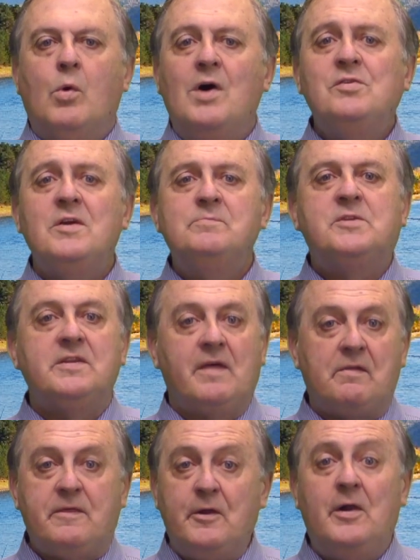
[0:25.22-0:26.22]
Welcome to
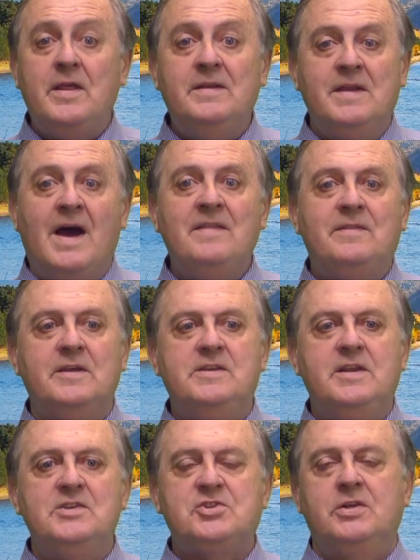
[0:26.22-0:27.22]
the 39th
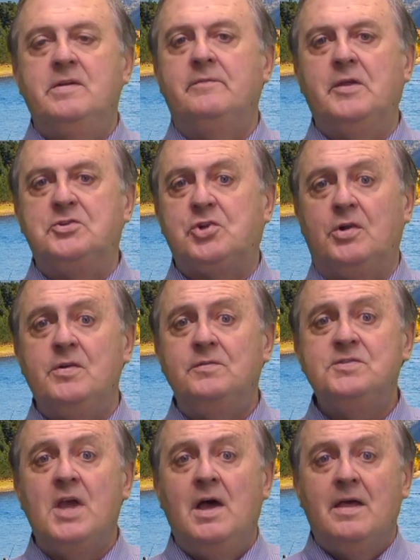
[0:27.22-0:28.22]
edition of the
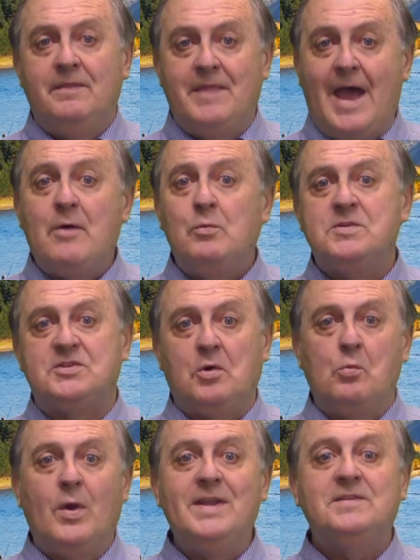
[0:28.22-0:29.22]
Journal's That Was the
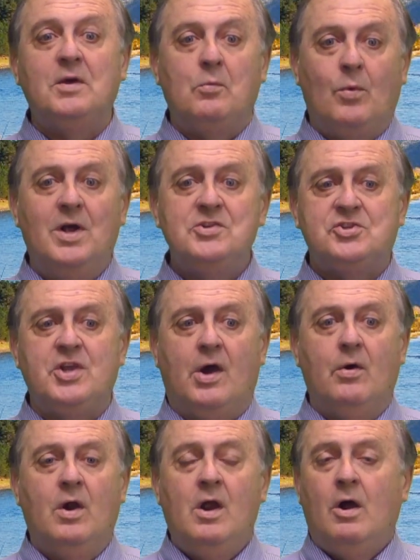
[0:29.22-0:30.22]
Week That Was
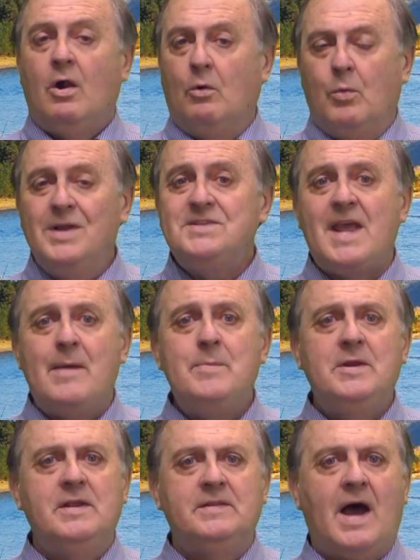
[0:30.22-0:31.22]
show, or what's
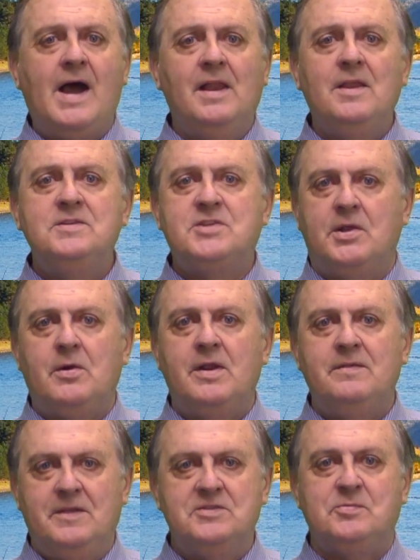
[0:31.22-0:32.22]
happened in the Highlands
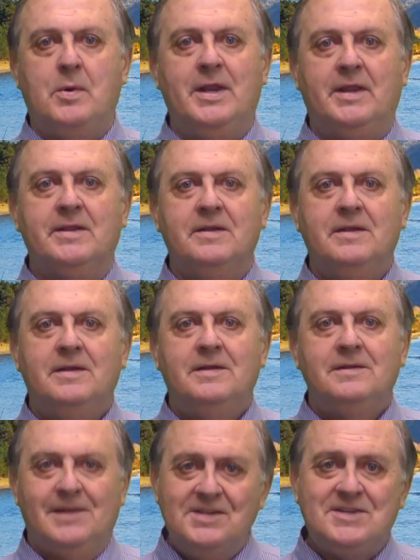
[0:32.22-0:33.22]
area this week.
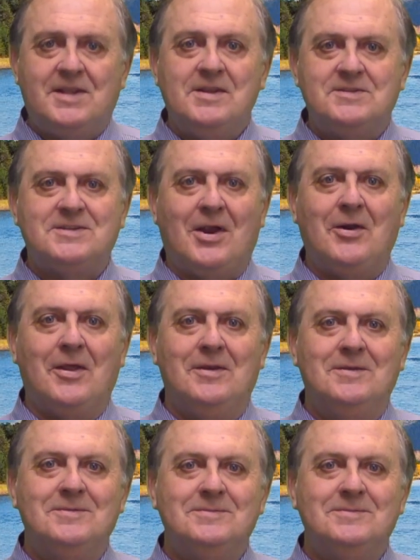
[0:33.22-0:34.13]
Let's get started.